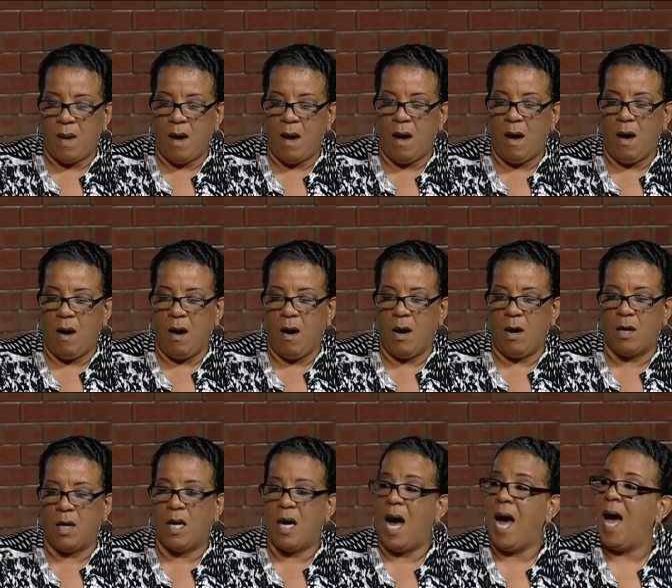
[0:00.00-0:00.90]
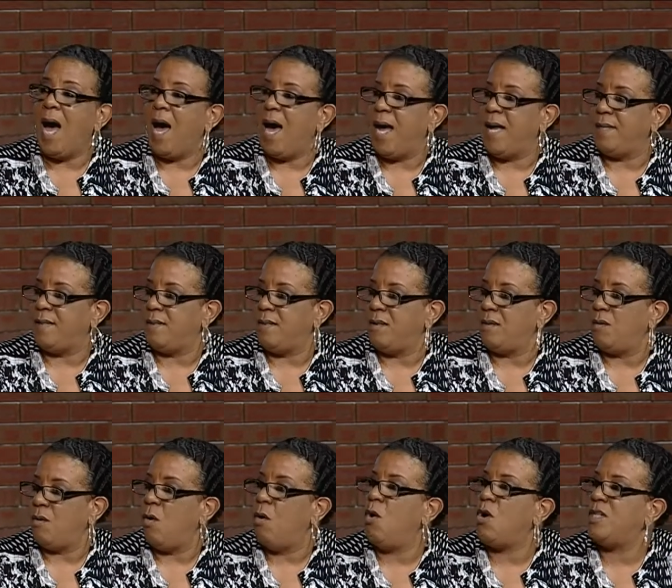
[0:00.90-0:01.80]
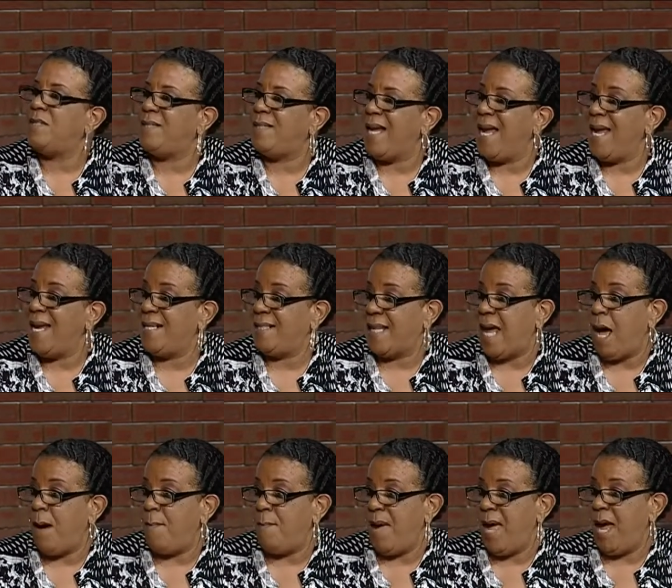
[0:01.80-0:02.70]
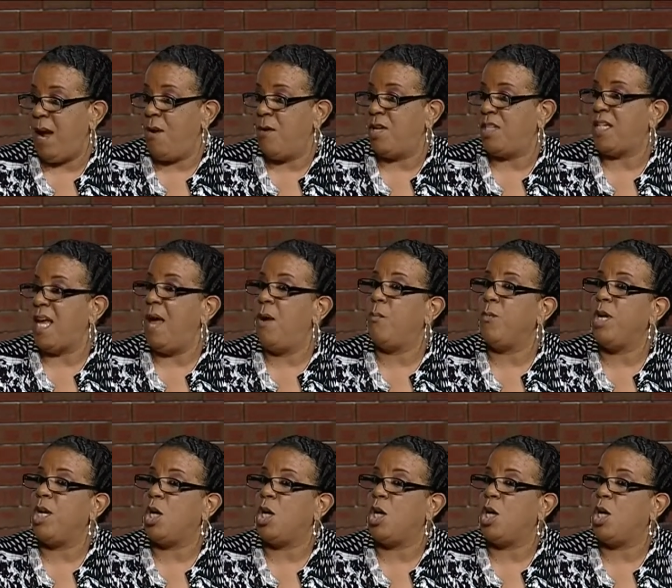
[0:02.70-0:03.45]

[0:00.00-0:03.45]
uh, God ordains our marriage Absolutely. and